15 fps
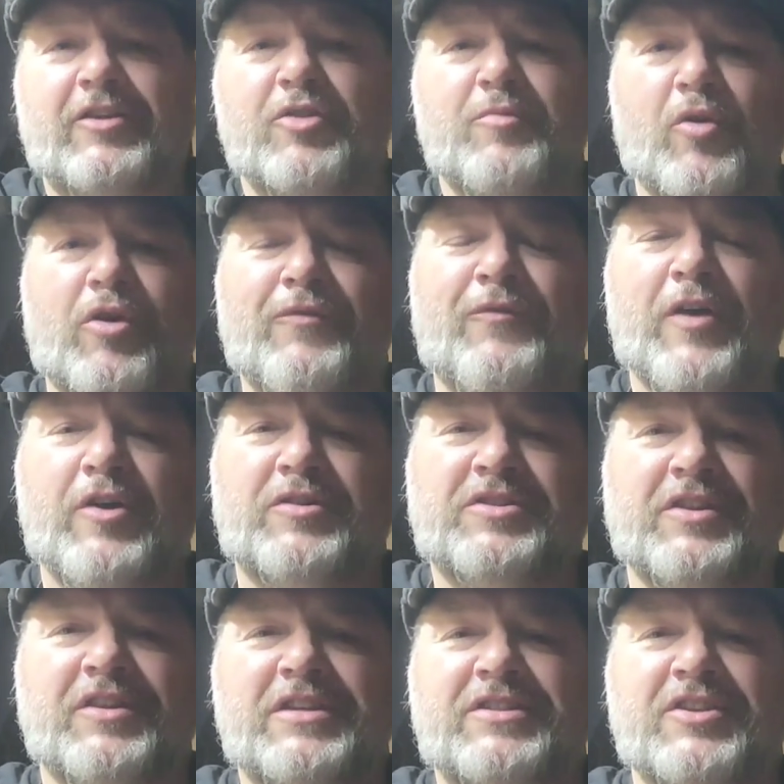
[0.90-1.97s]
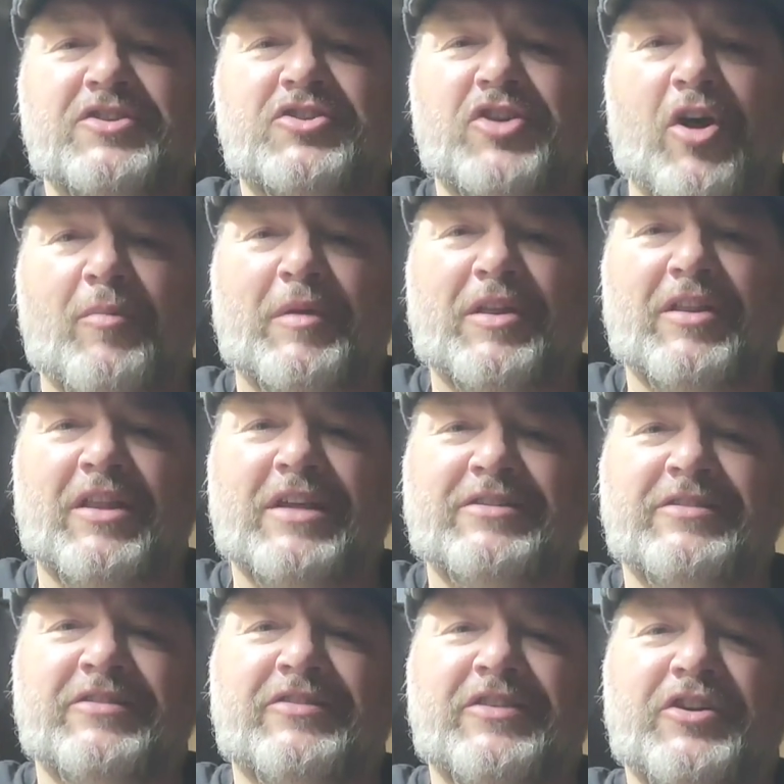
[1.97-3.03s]
Good morning, folks. In this installment of the
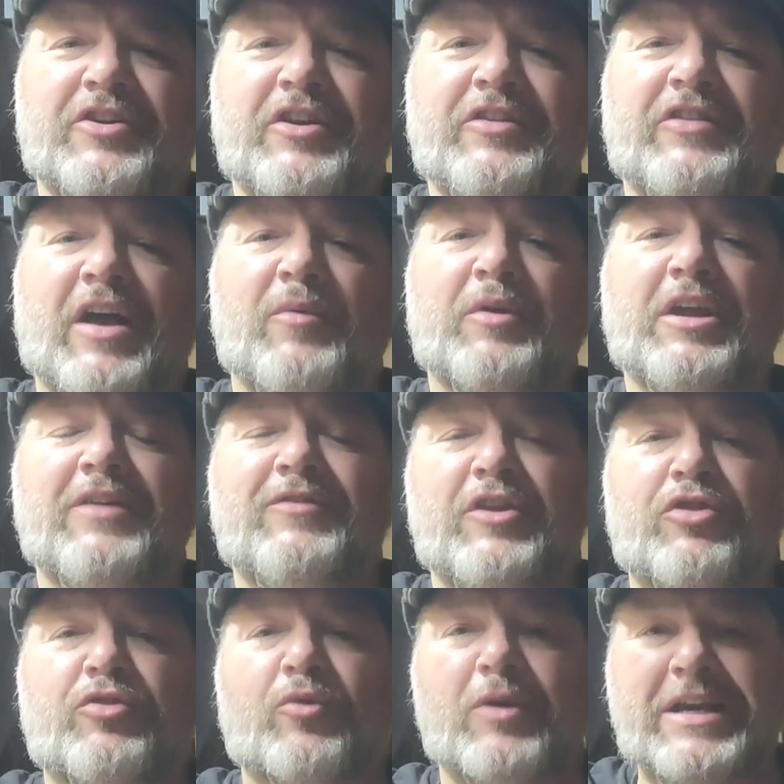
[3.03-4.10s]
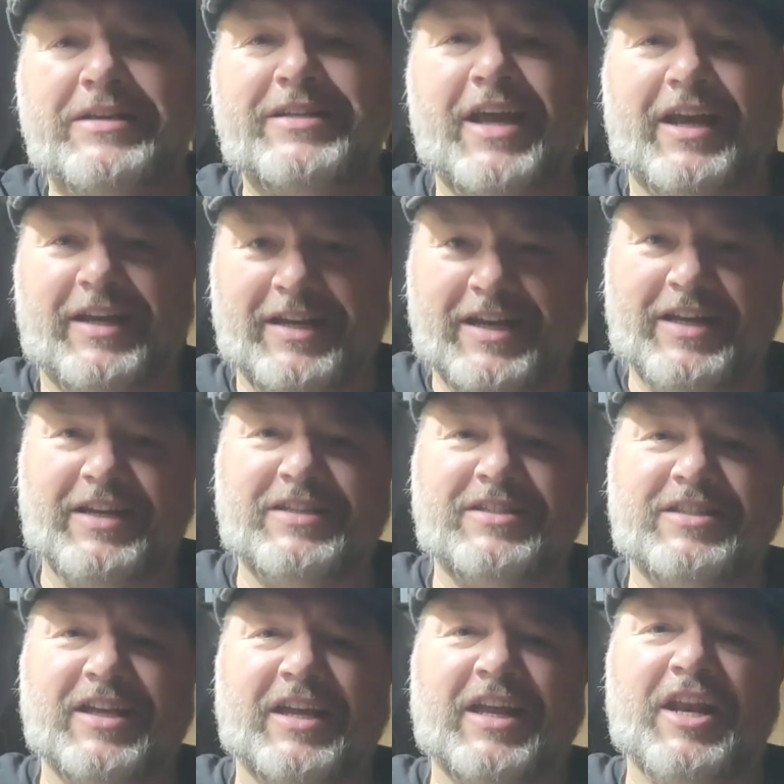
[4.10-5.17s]
lesson series, I want to give you three
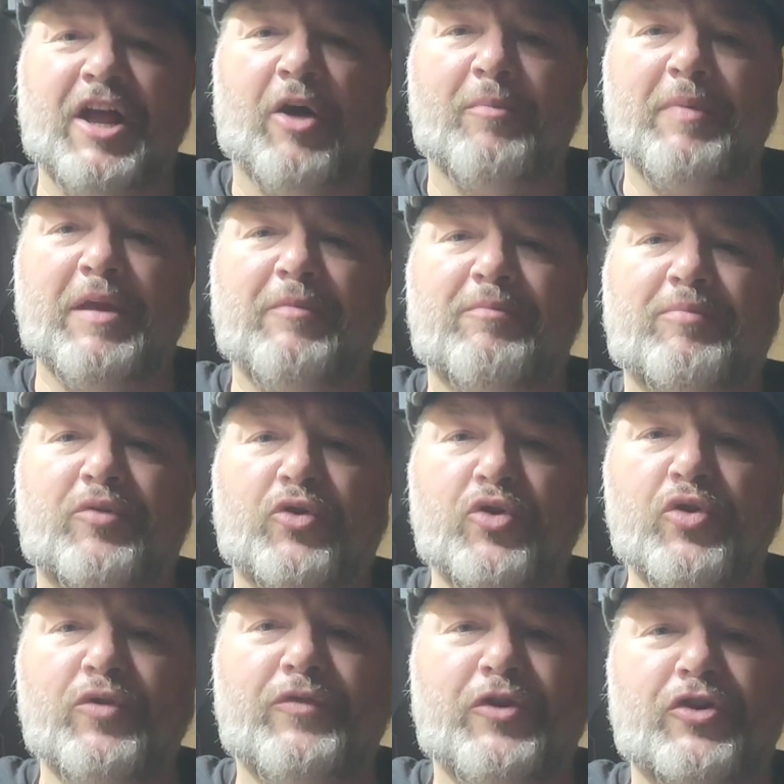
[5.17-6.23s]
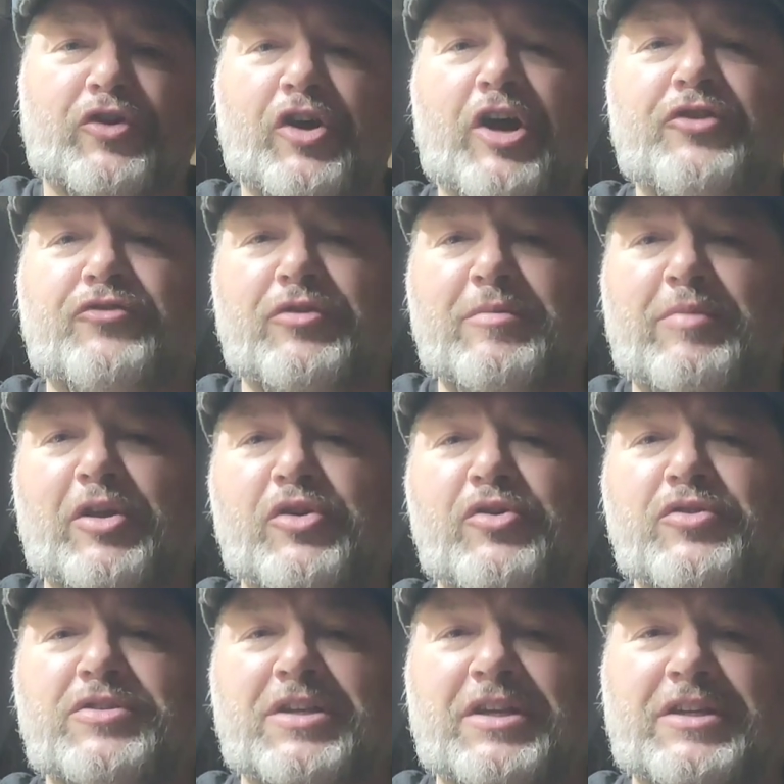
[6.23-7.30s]
techniques that can help improve your country
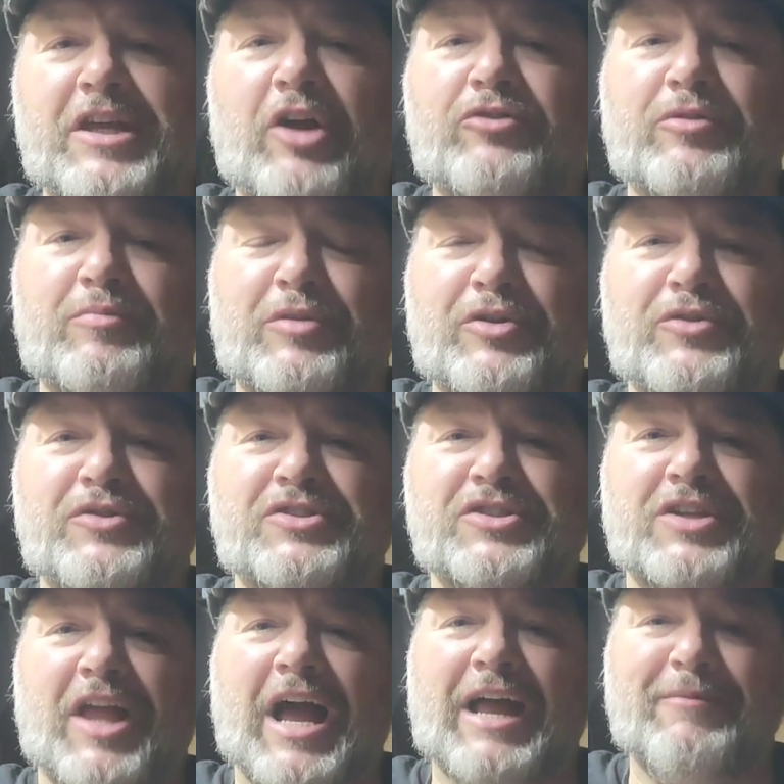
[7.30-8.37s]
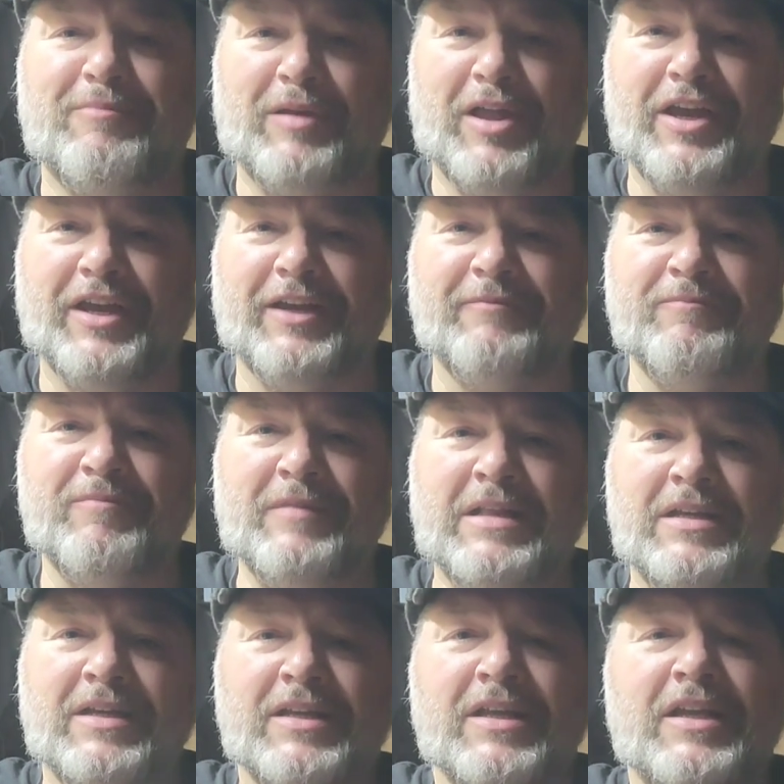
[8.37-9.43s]
blues and Delta blues slide playing.
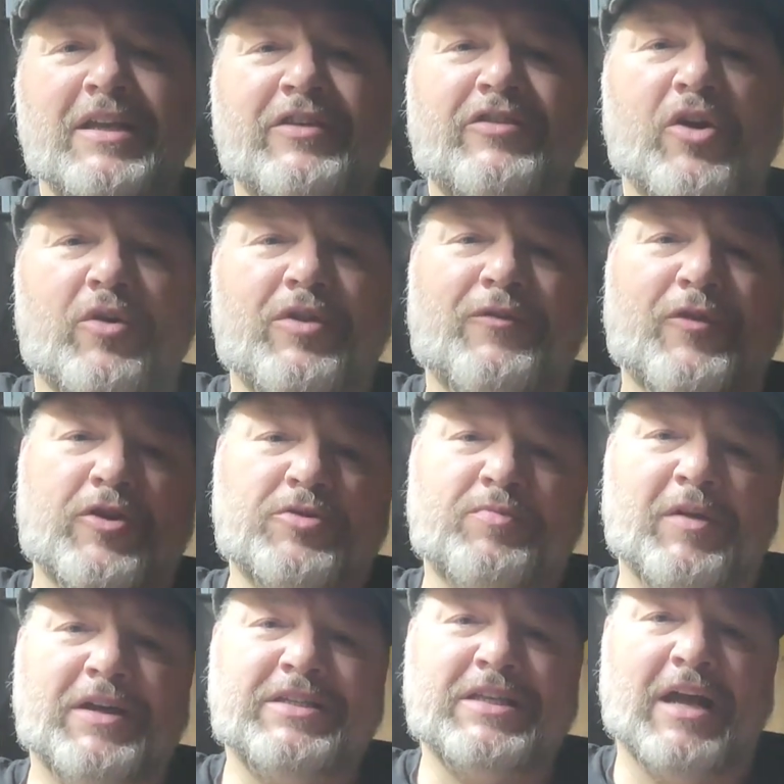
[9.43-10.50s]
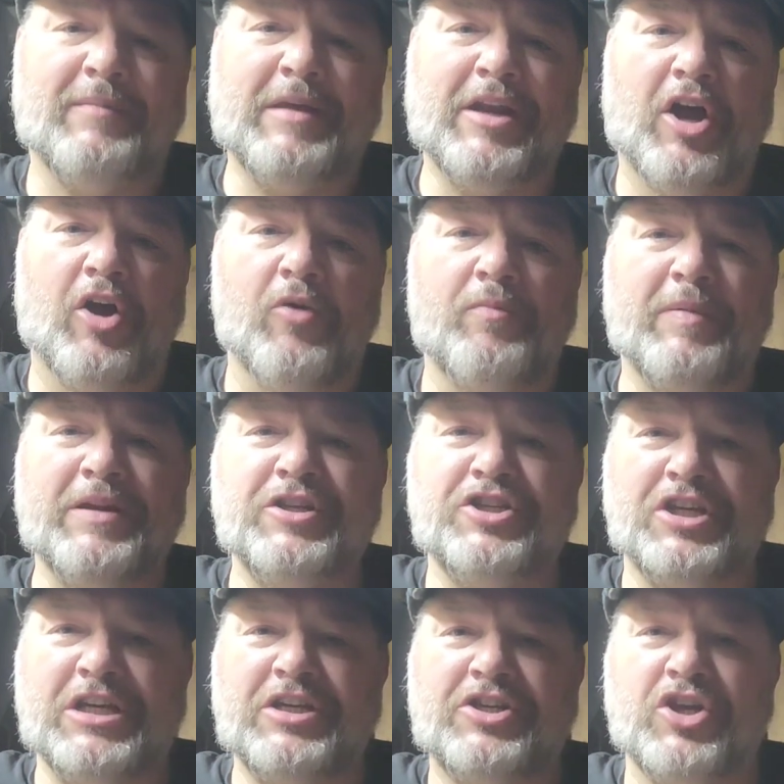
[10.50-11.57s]
So in the first place, I'm in open
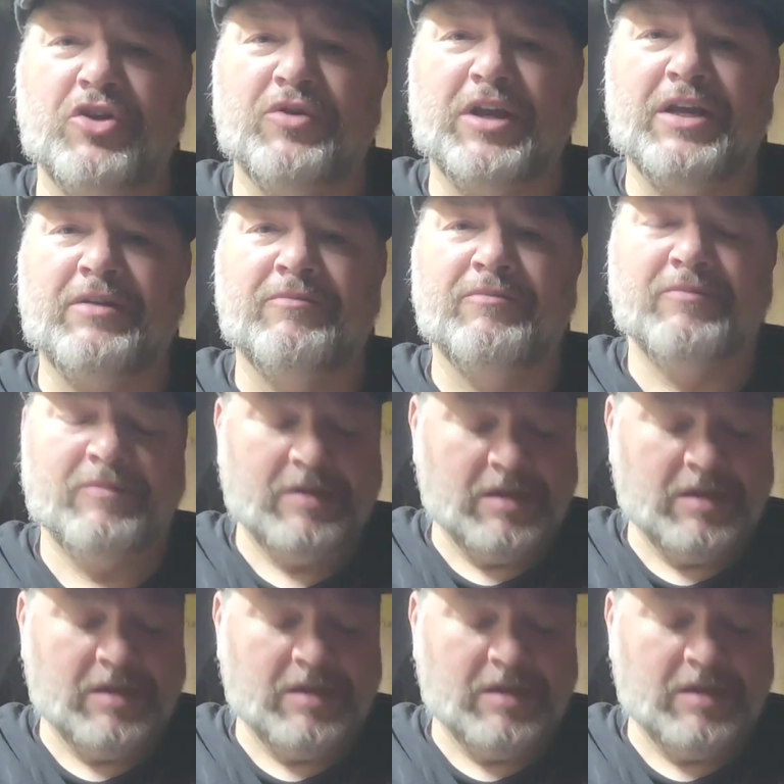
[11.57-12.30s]
G tuning,